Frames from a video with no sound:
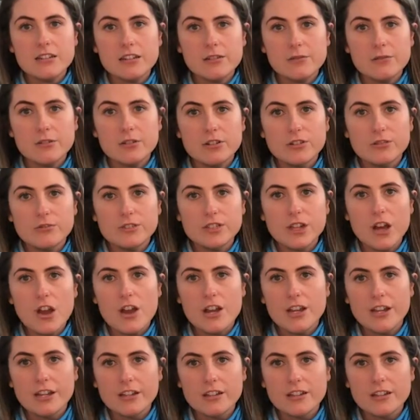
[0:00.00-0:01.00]
it will
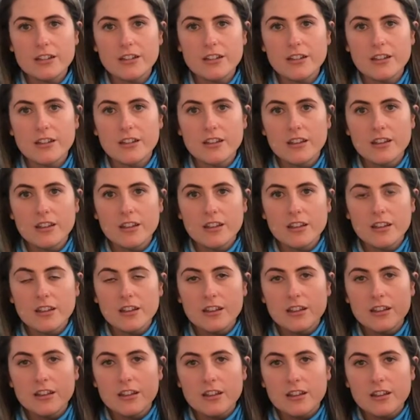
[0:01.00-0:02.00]
down
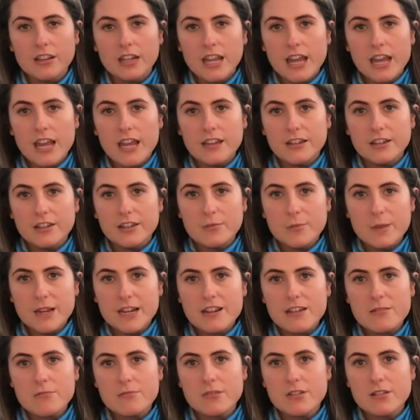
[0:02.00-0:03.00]
into
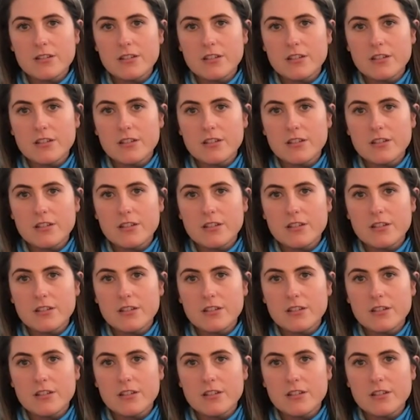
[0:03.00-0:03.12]
medium.